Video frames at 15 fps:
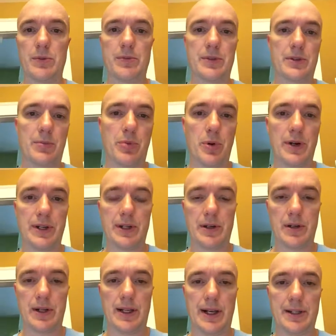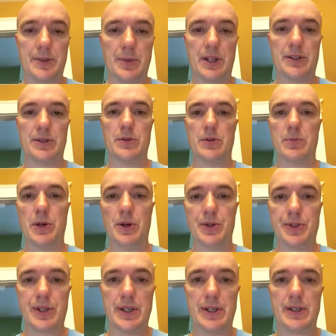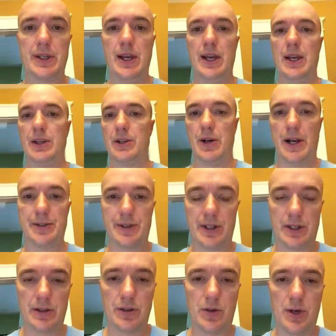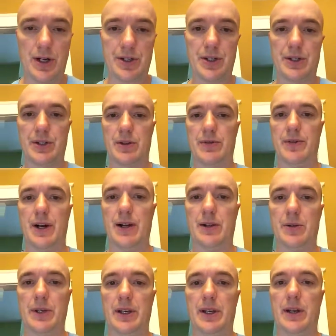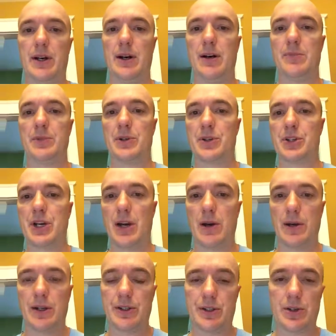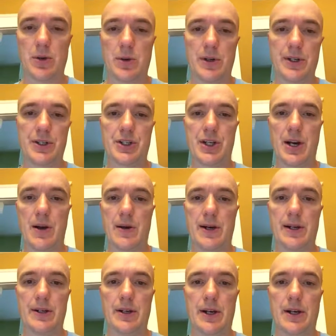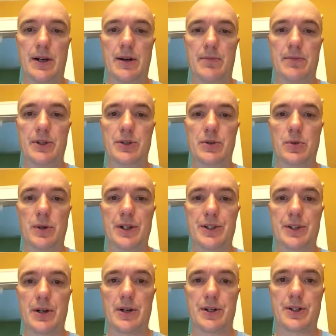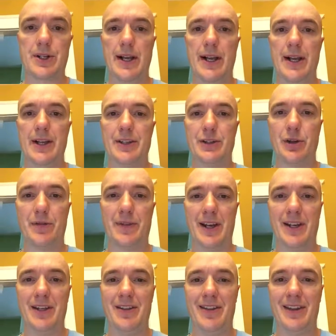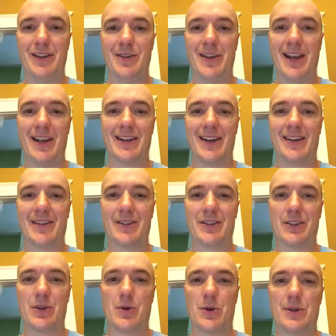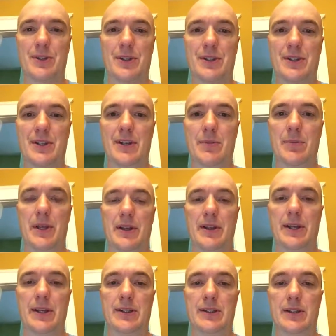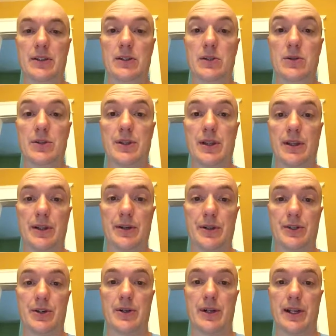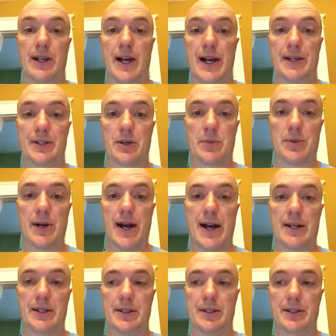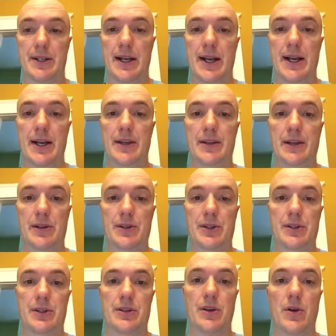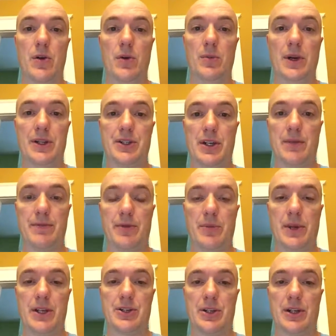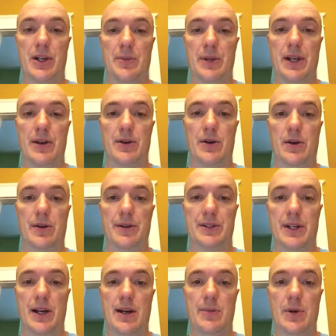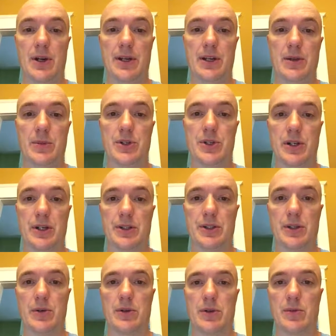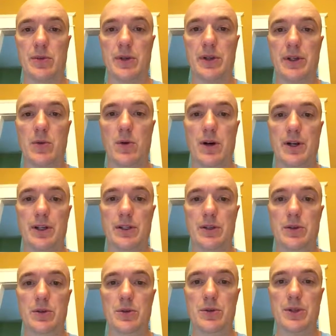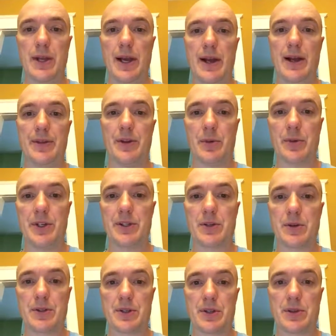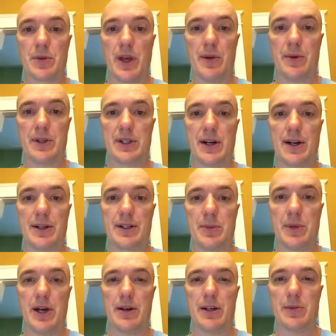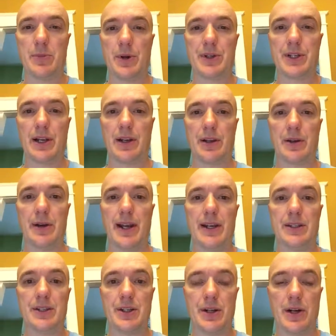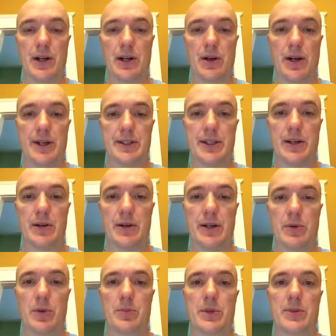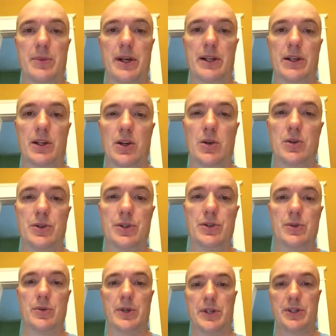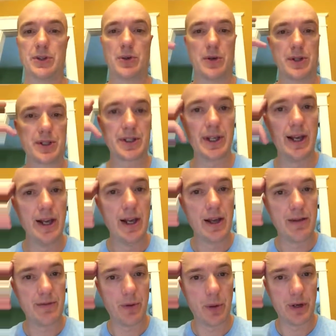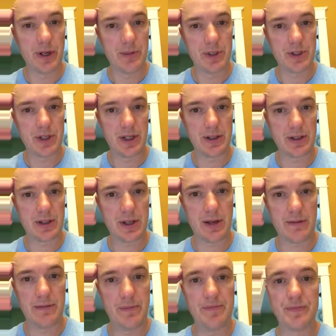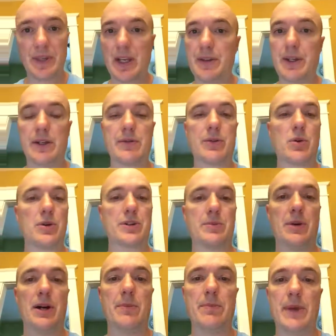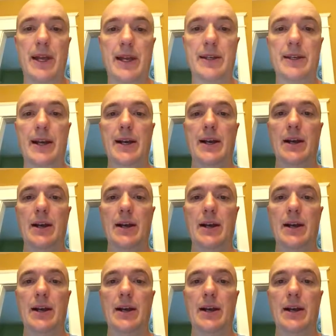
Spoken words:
supporting your classmates who posted, you're asking good questions, you're following up, you're sharing stories, sharing new research. So if anything you gain out of this course, it's the ability to use the literature to guide your practice. There's so much information coming out all the time on imaging, so you really want to use the resources that we talked about. In particular, ACR criteria would be my go-to resource for imaging stuff. And then, of course, PubMed,